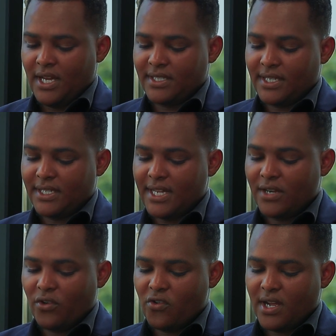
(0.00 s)
A study
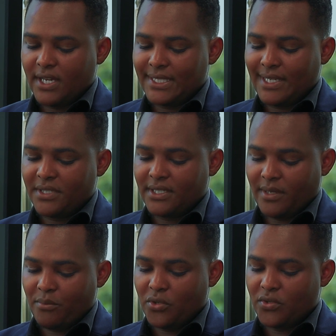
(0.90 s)
done on drug and substance
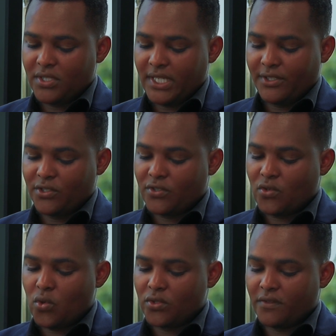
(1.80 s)
abuse in
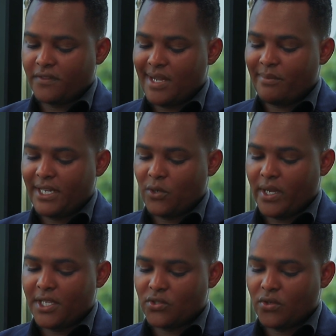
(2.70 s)
schools of Kampala and
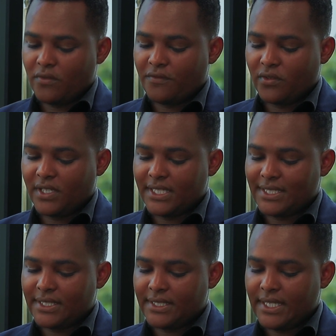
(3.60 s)
Wakiso found that
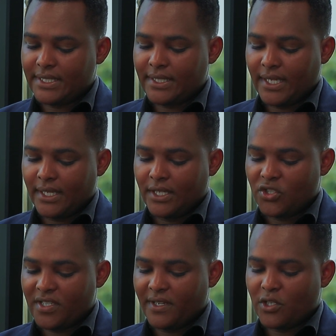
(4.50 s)
60
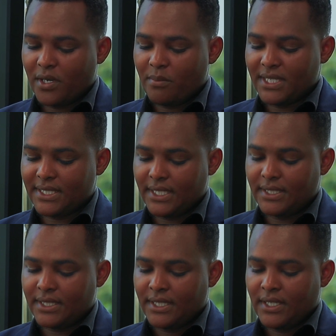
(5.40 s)
to
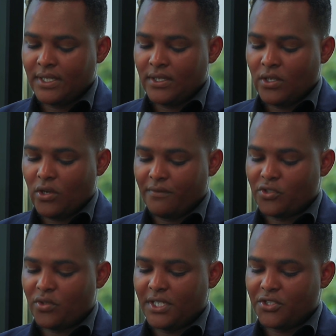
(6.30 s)
71% of
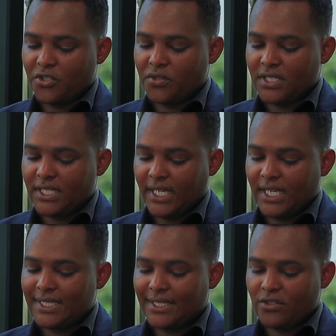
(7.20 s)
students used
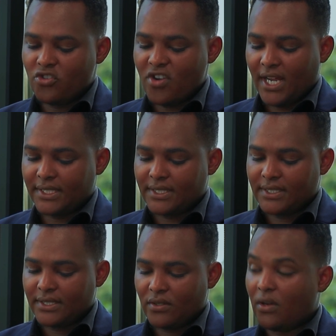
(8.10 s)
illicit drugs
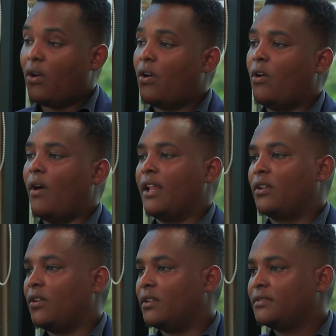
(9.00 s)
or
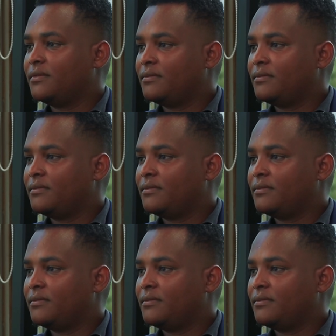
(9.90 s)
alcohol.